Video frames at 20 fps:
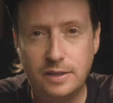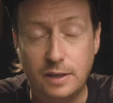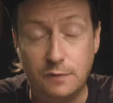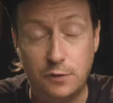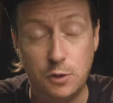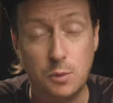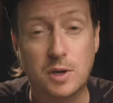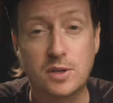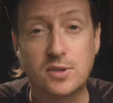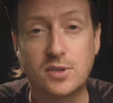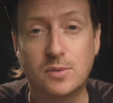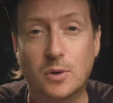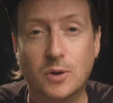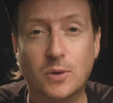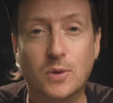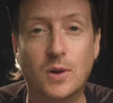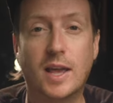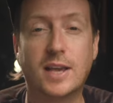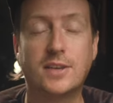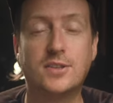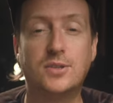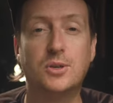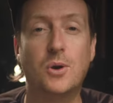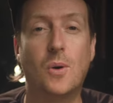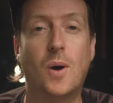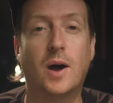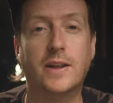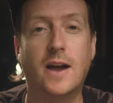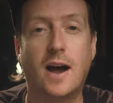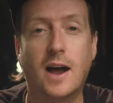If you are someone who likes to
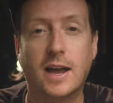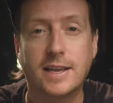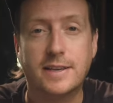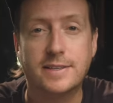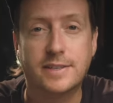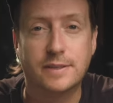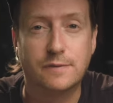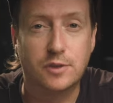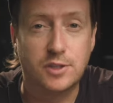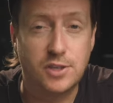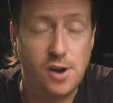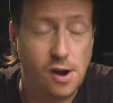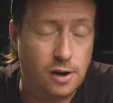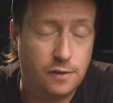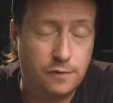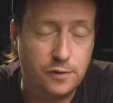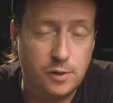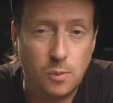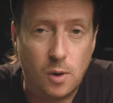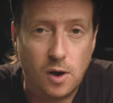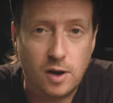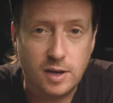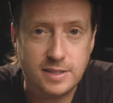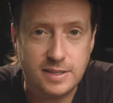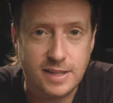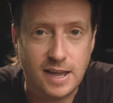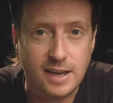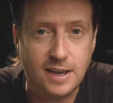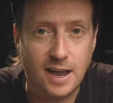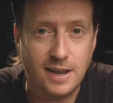go on hikes and photography walks,
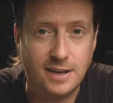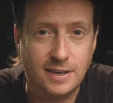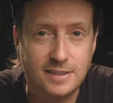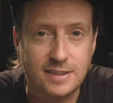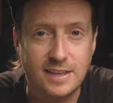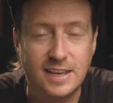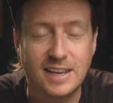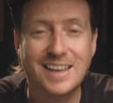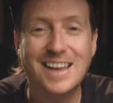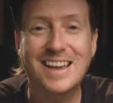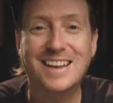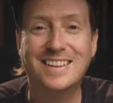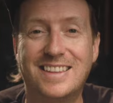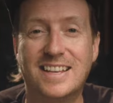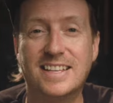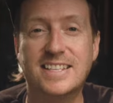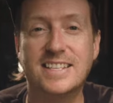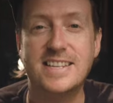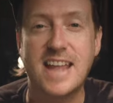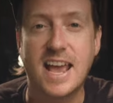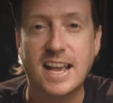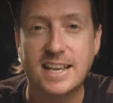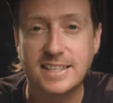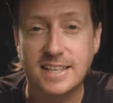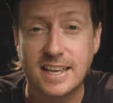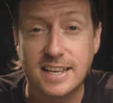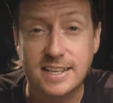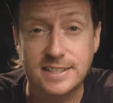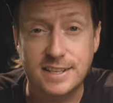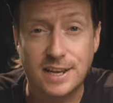that kind of thing, this next
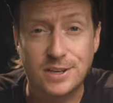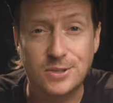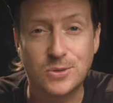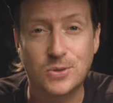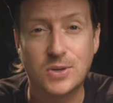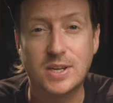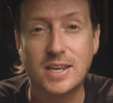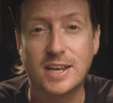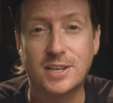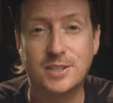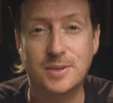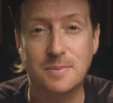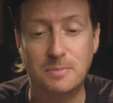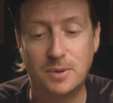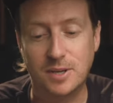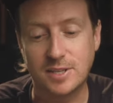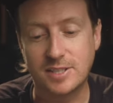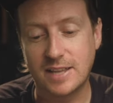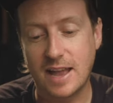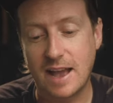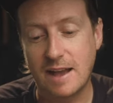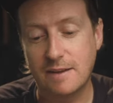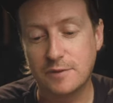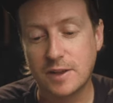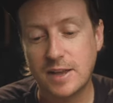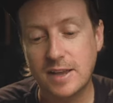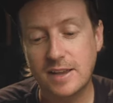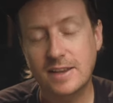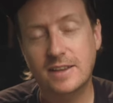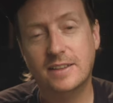accessory is a must-have.
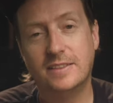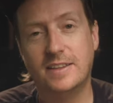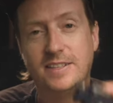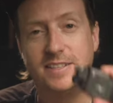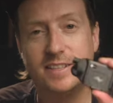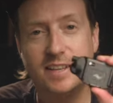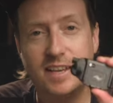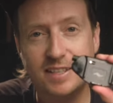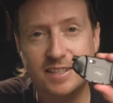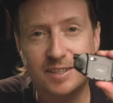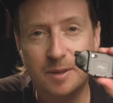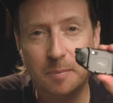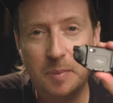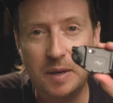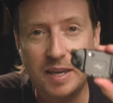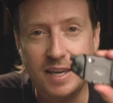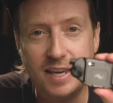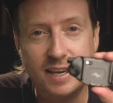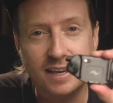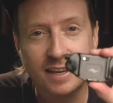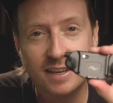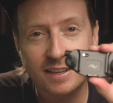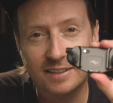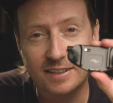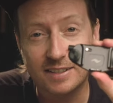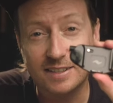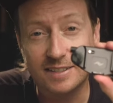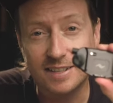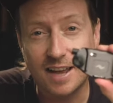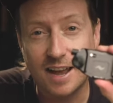This is the Peak
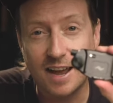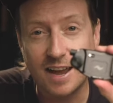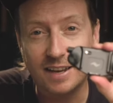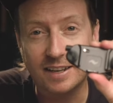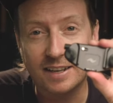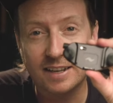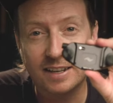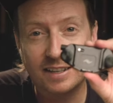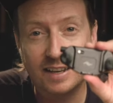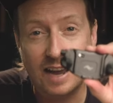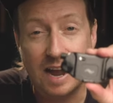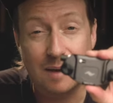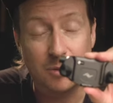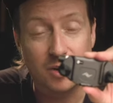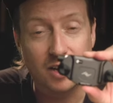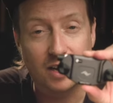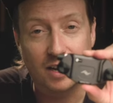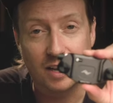Design camera